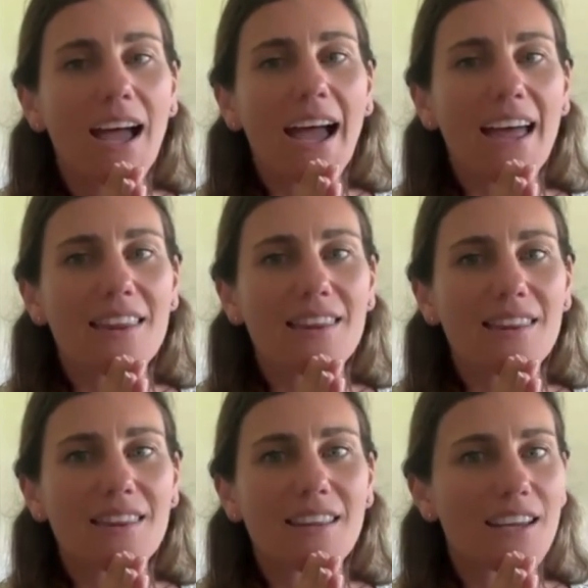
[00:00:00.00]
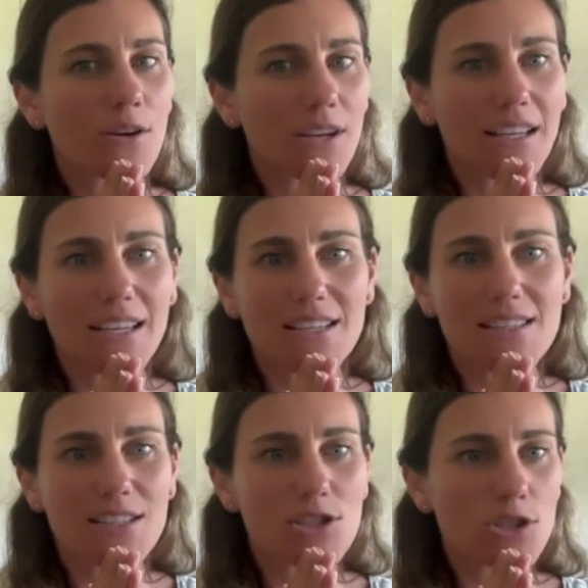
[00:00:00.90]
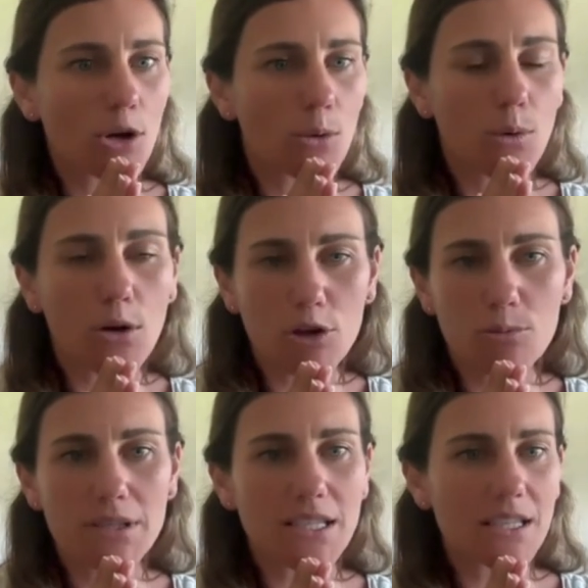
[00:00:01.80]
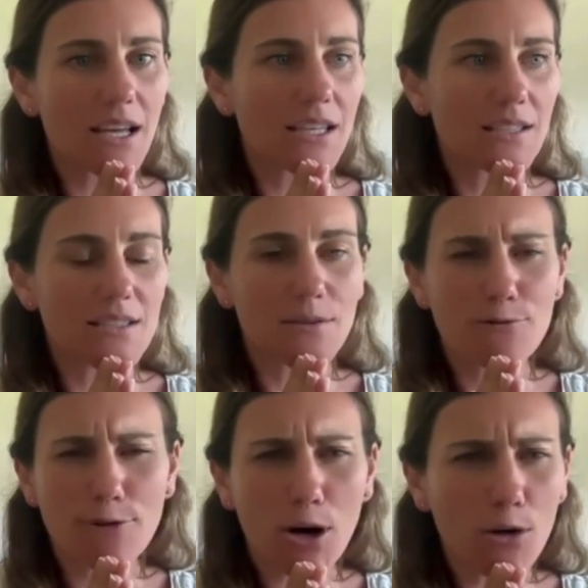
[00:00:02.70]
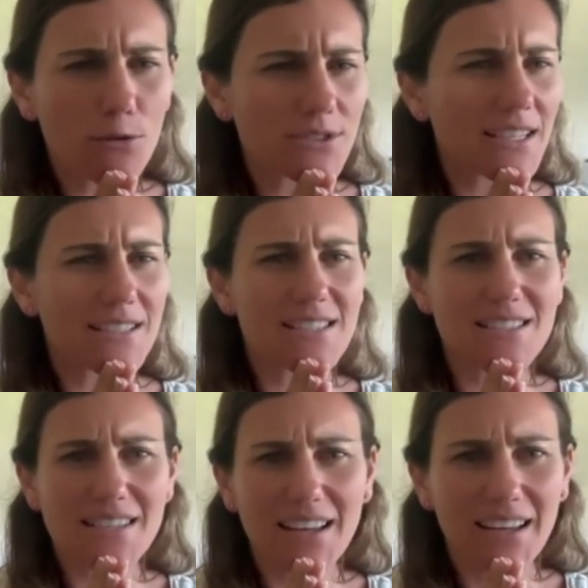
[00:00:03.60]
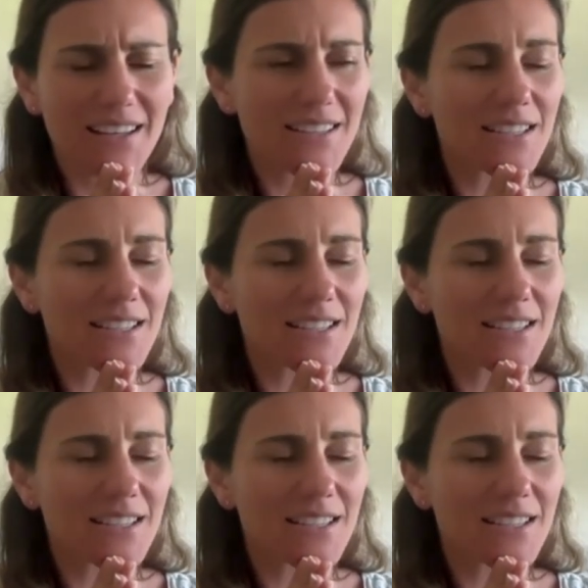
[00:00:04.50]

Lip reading: And the hearing kids are so welcoming and involved and understand.